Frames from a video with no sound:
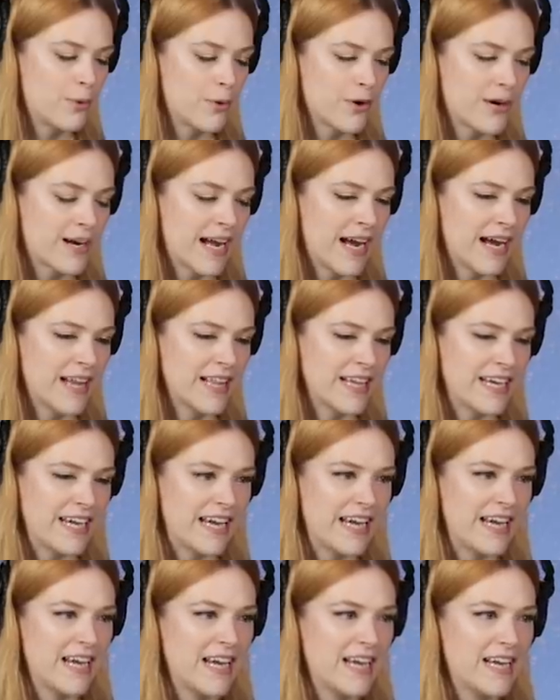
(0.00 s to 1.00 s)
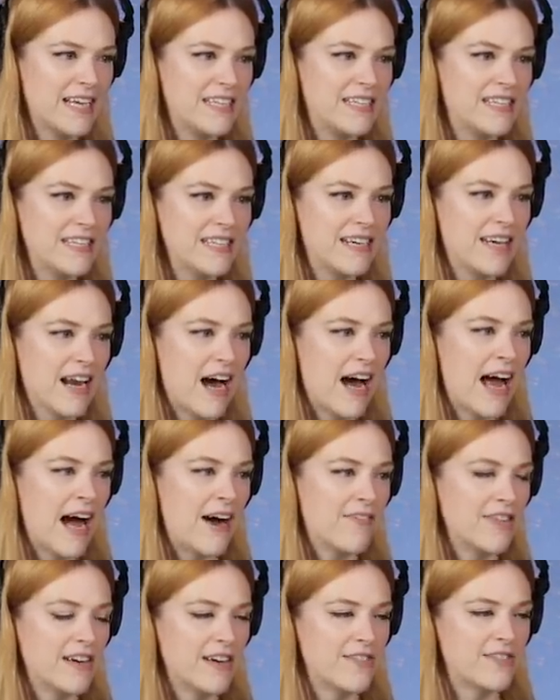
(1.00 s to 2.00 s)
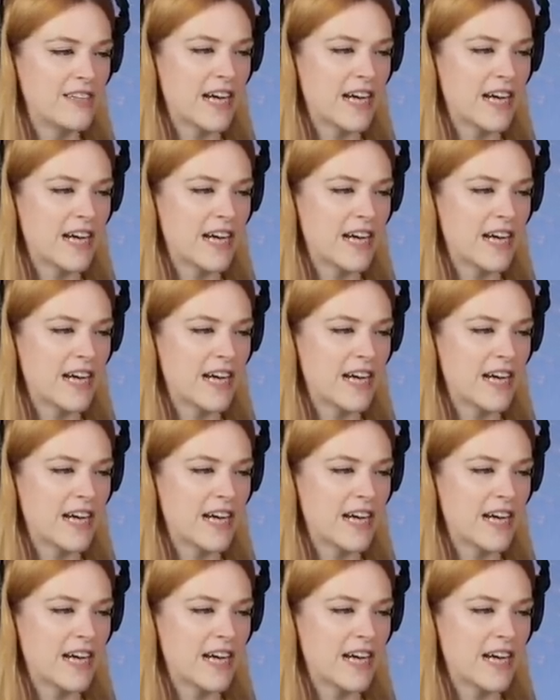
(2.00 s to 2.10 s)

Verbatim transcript: Poor Kelly did not have enough